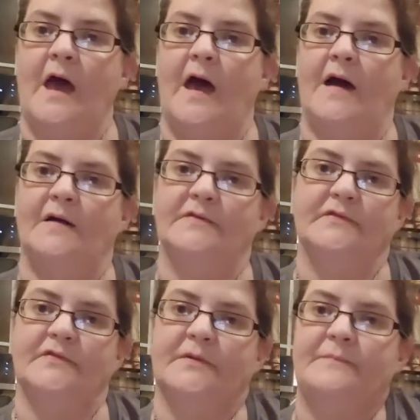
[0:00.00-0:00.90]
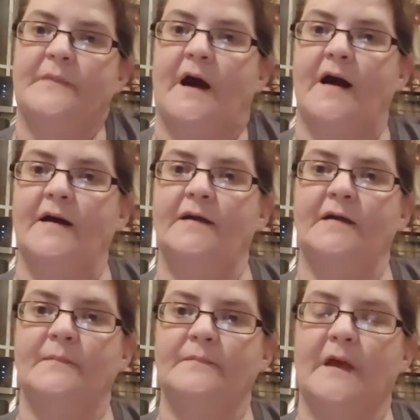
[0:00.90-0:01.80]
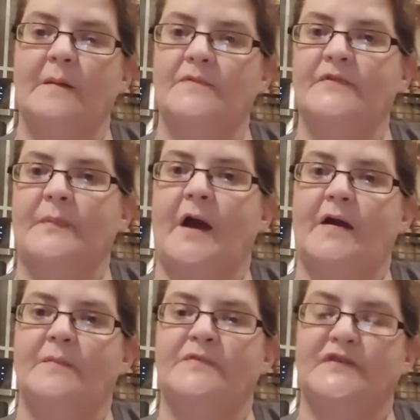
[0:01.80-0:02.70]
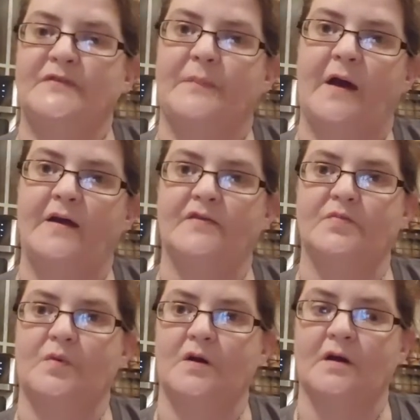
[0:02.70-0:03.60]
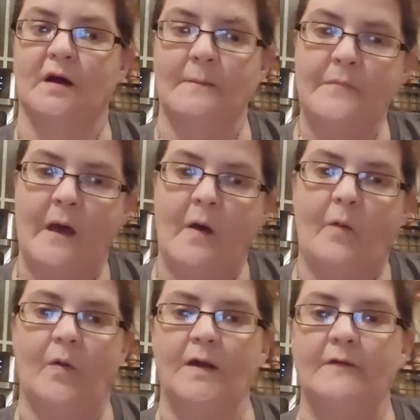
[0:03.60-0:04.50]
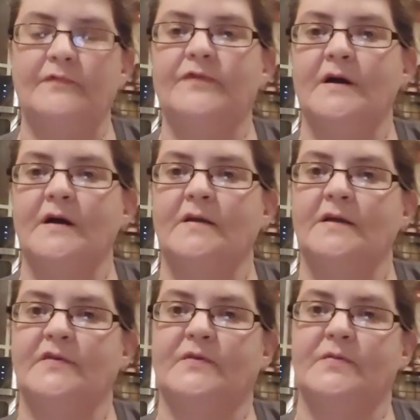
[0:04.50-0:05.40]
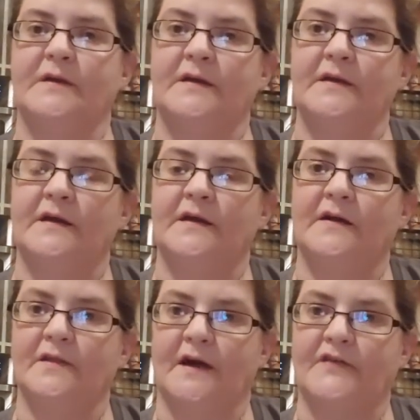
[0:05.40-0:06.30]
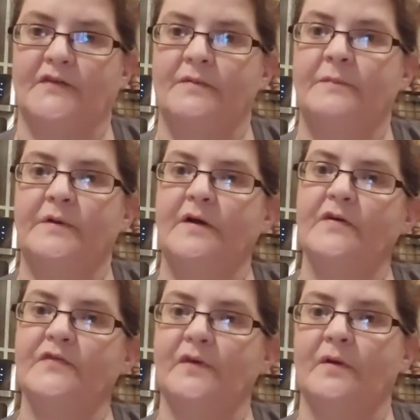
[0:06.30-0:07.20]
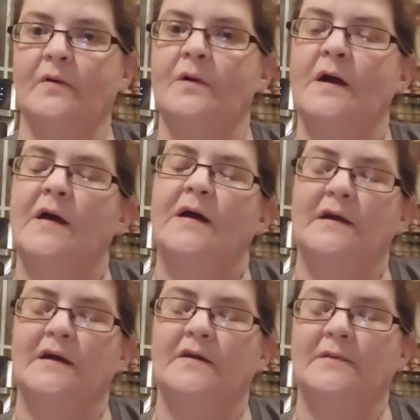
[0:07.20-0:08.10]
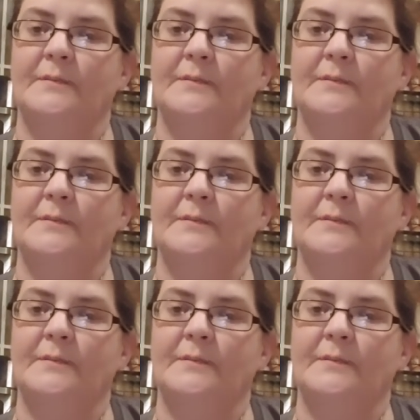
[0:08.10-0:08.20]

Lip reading: And I am inspired just by his work. What I have done is created a collection, but also in the